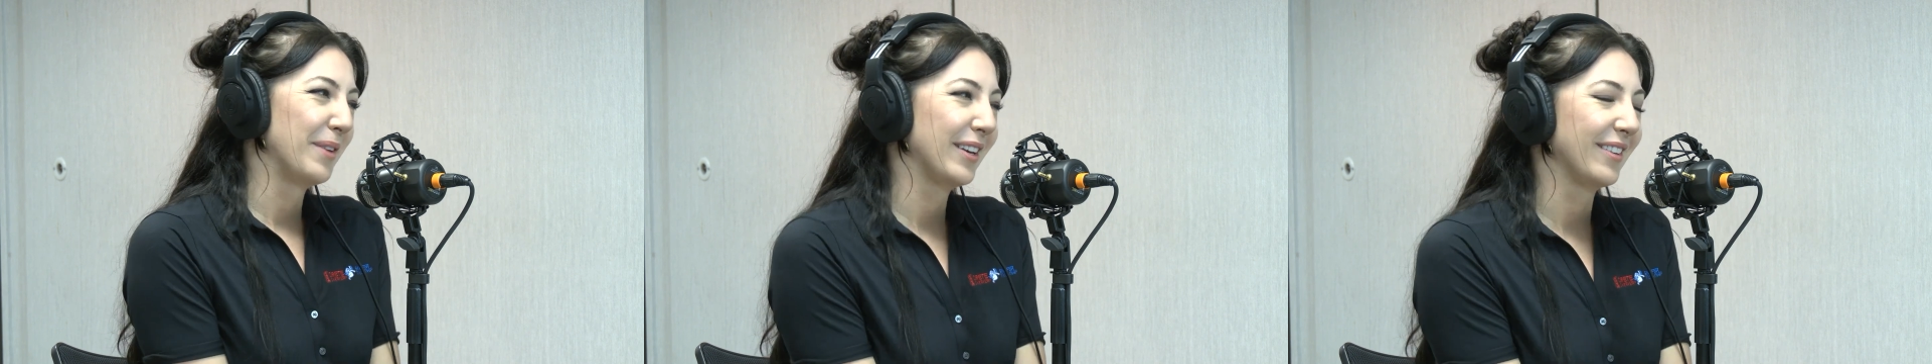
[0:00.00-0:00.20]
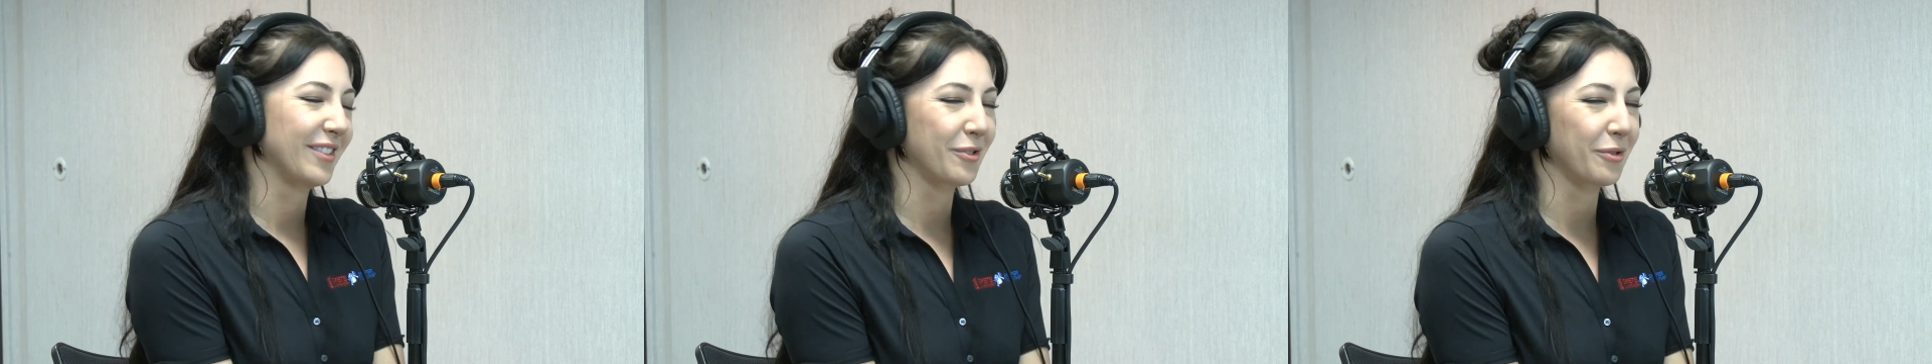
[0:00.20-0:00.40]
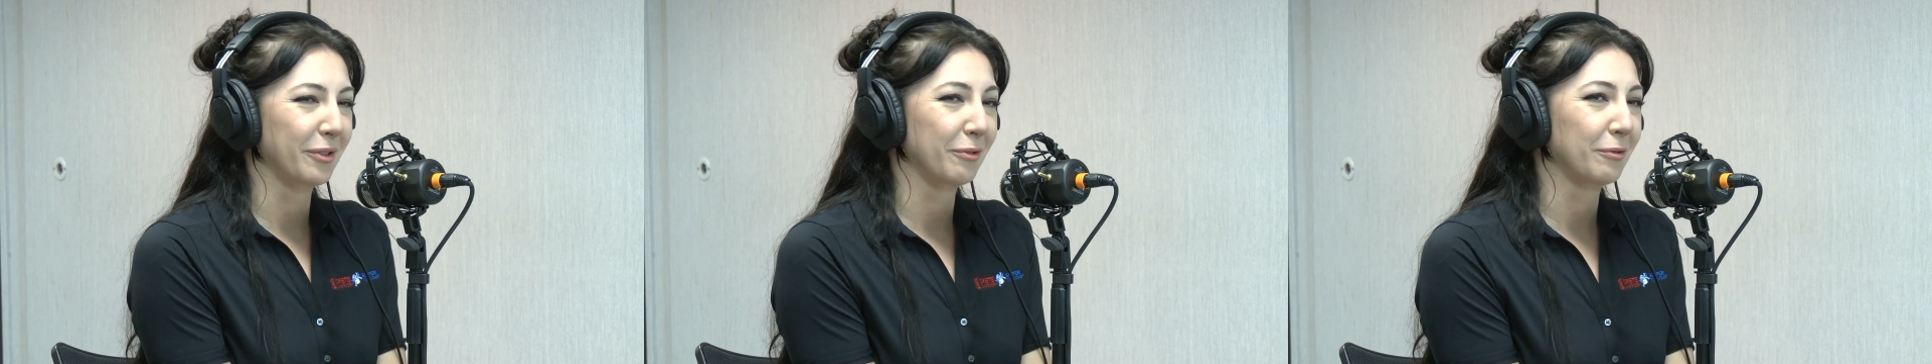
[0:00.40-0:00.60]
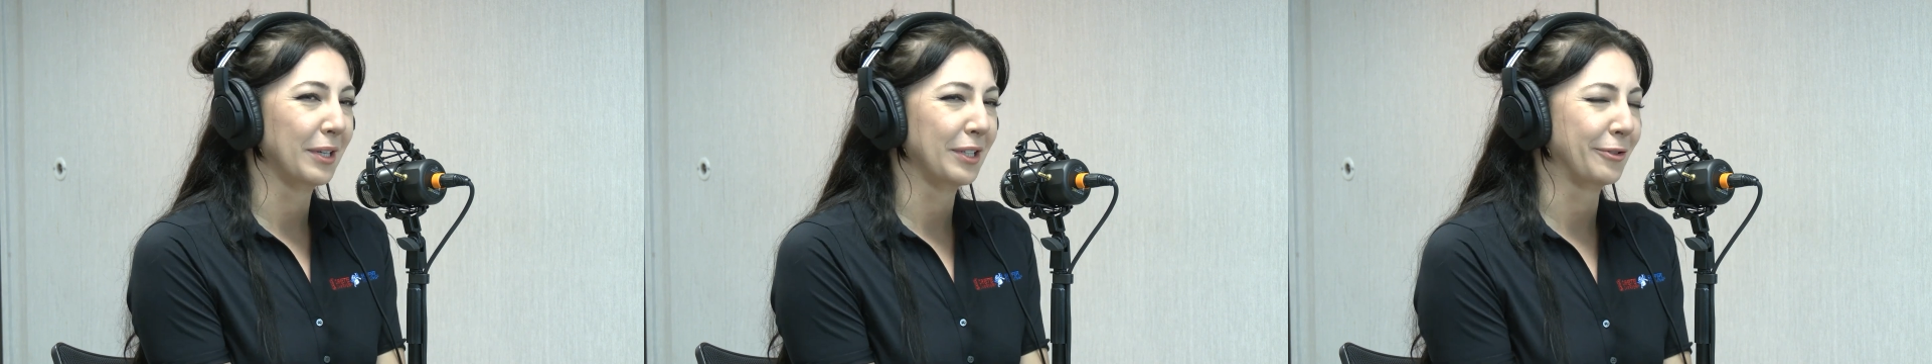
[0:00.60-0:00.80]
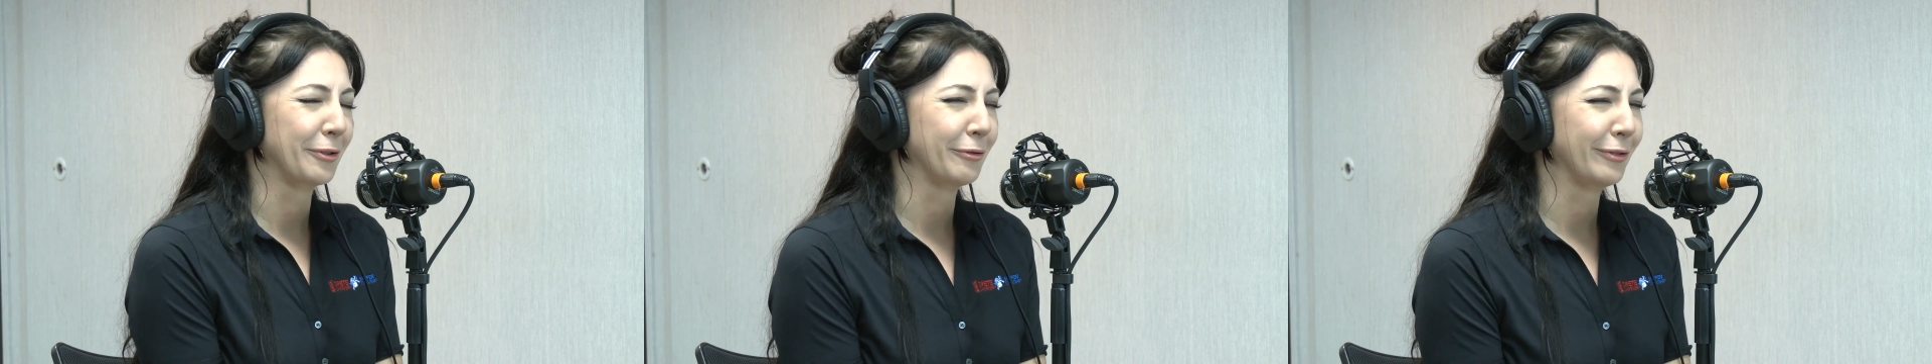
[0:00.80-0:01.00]
had to sort of
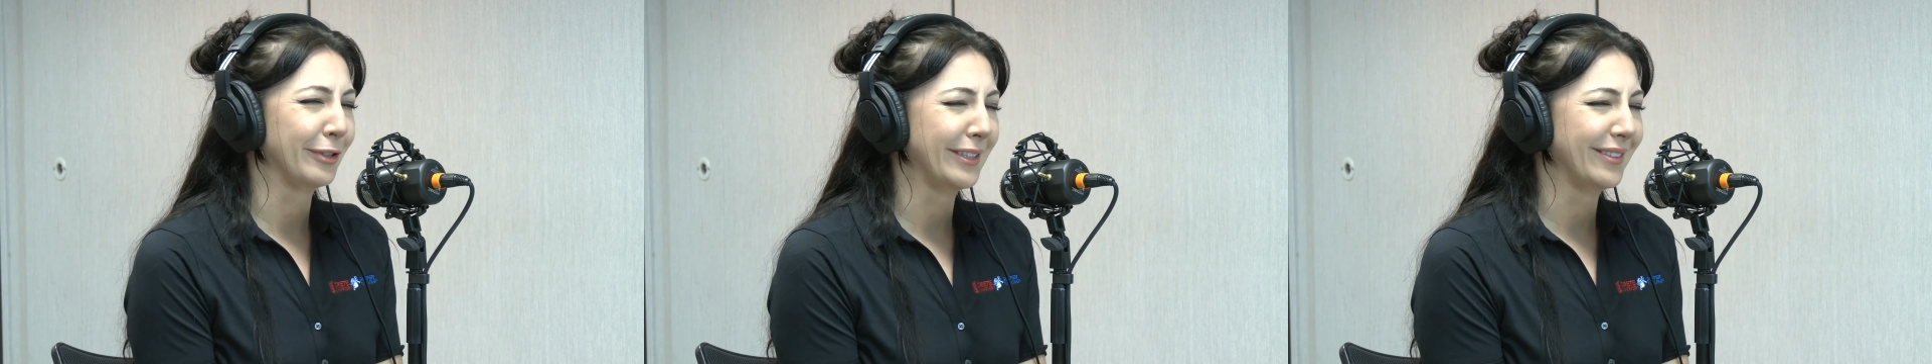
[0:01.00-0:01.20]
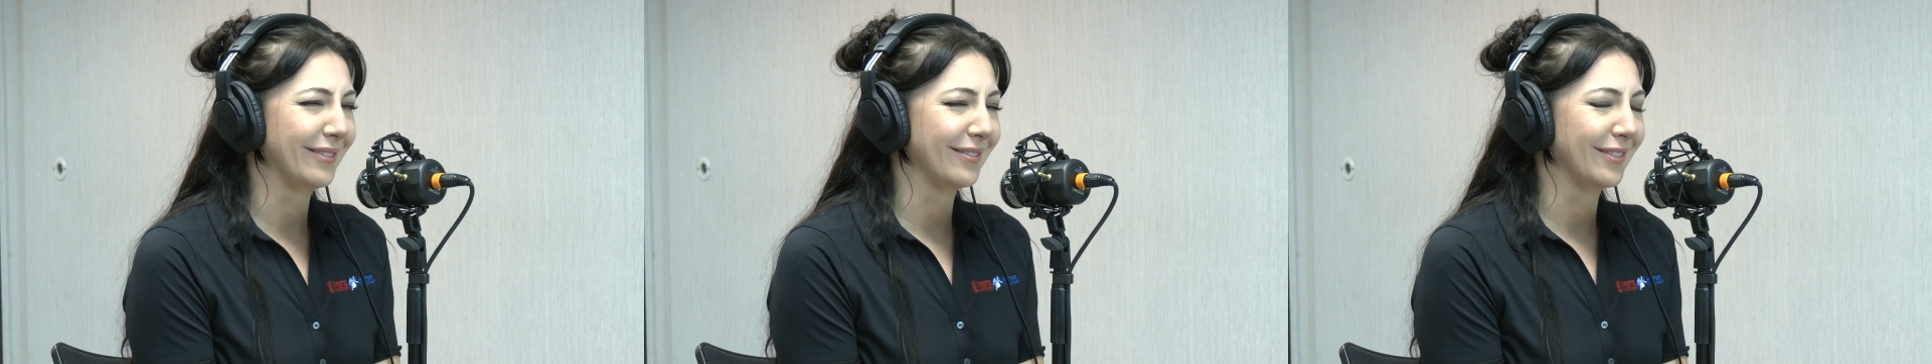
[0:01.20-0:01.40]
retrofit